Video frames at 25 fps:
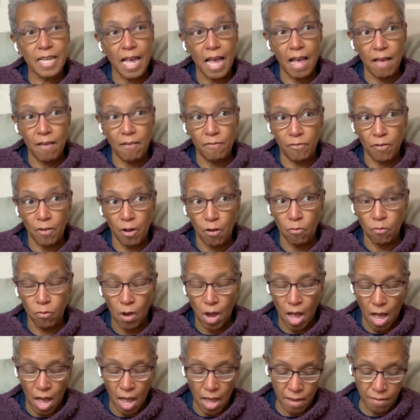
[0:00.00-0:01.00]
have
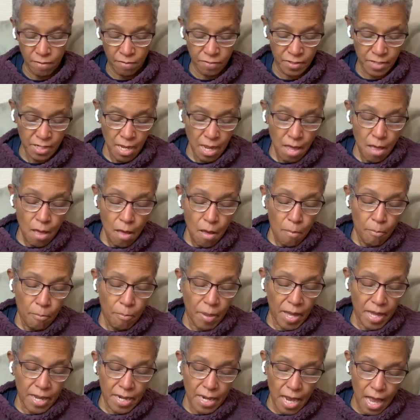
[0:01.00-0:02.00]
arrived,
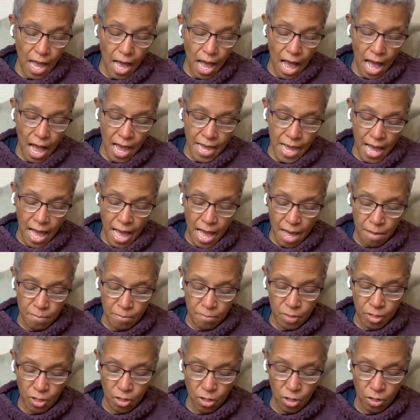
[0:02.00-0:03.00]
but I
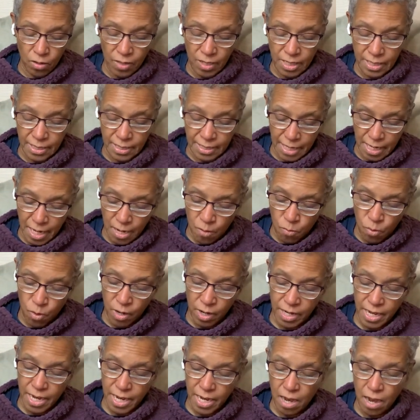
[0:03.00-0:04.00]
am currently
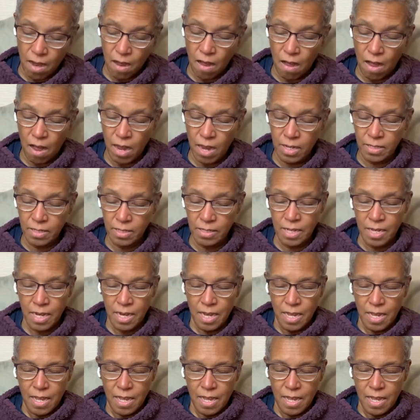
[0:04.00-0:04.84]
working on...